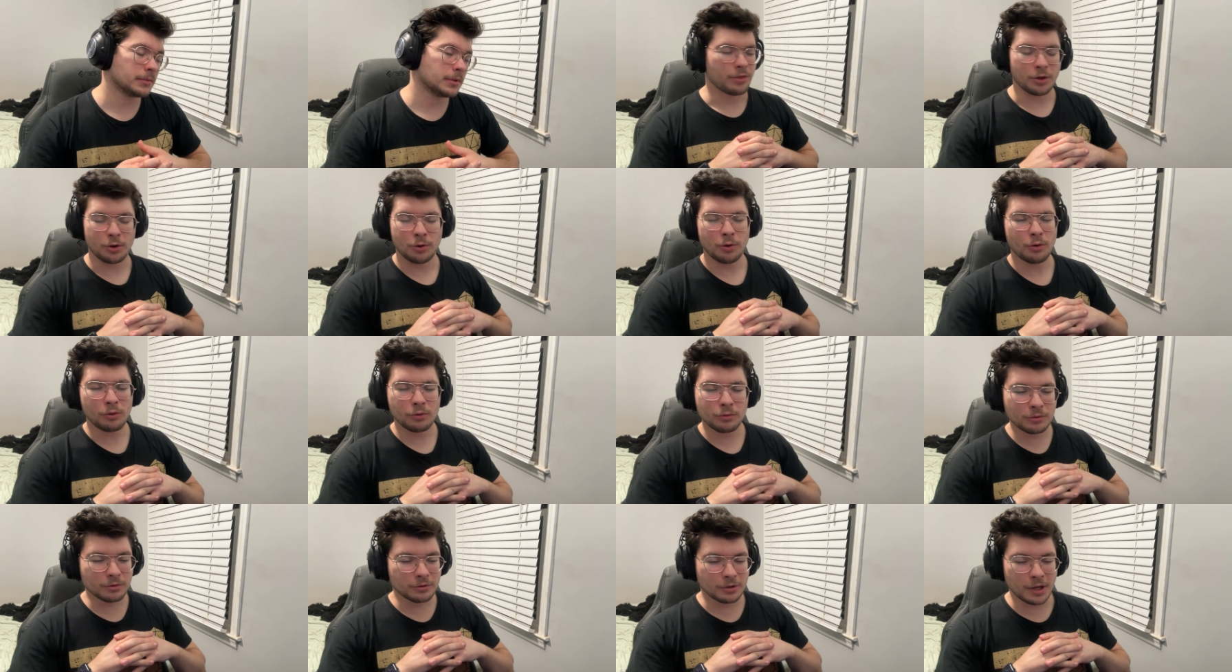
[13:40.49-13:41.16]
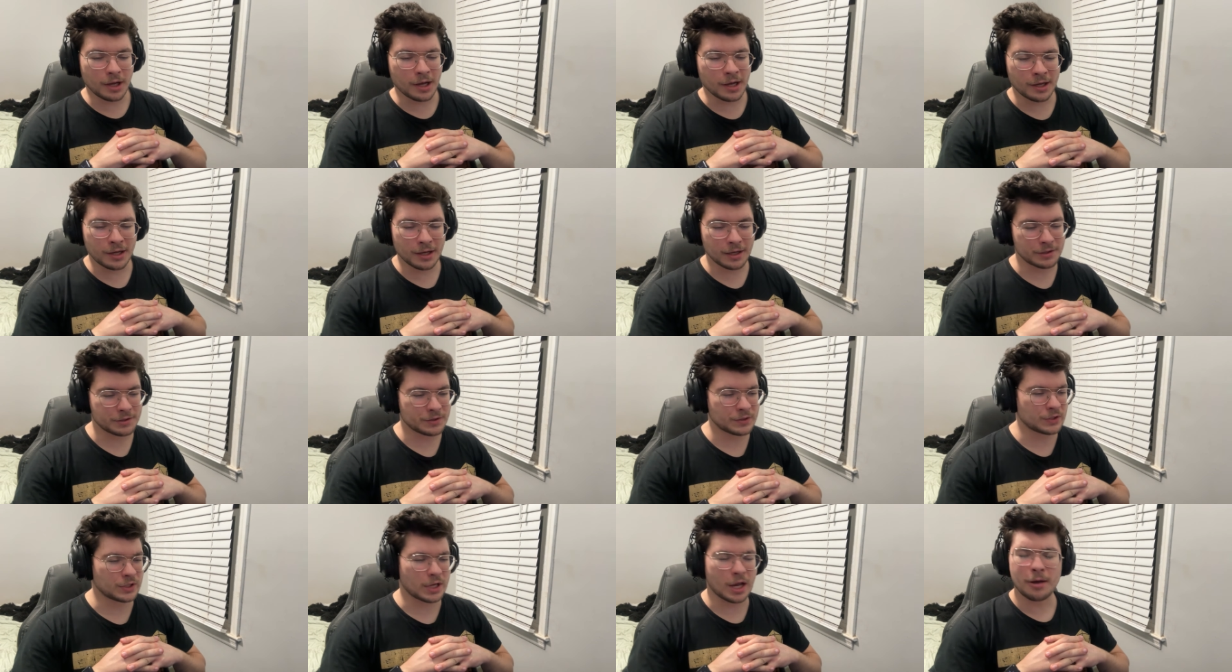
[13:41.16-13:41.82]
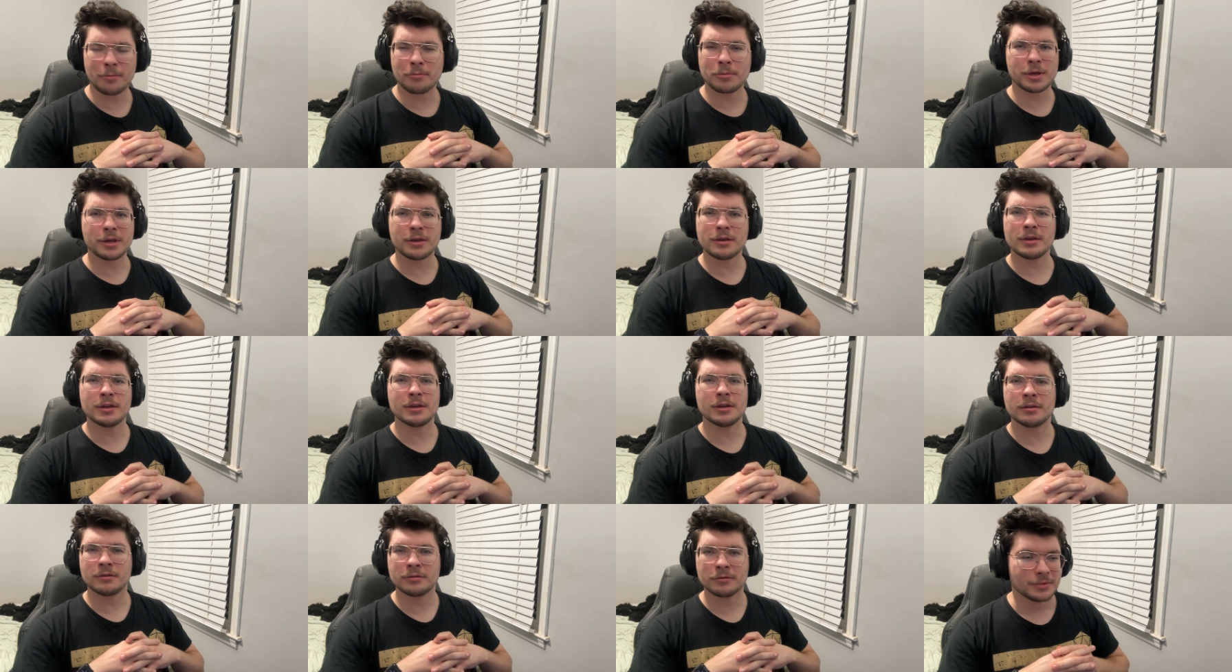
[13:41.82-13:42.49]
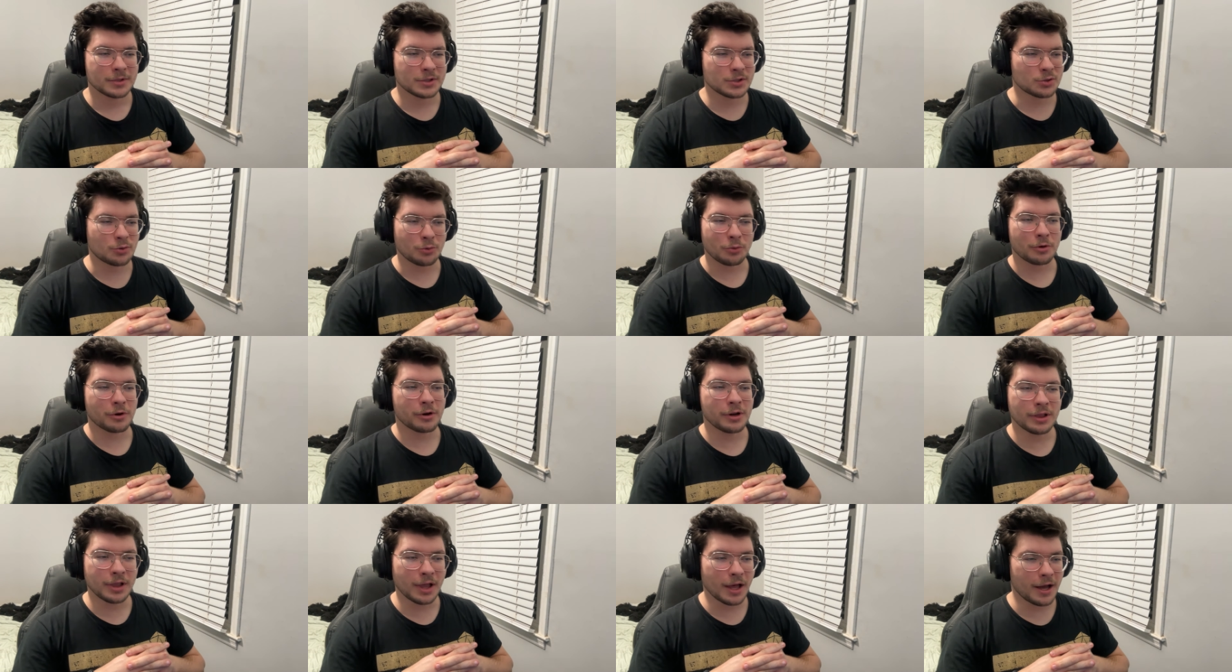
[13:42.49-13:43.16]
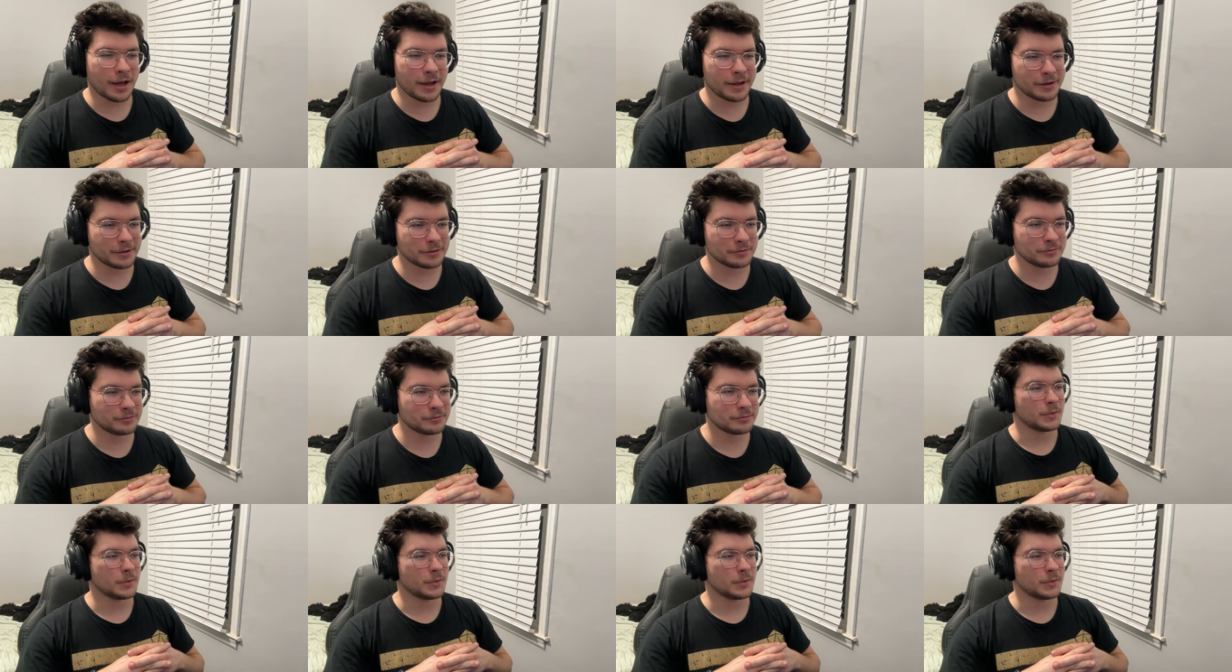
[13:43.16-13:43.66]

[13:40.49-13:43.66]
The whole uh, zombie storyline,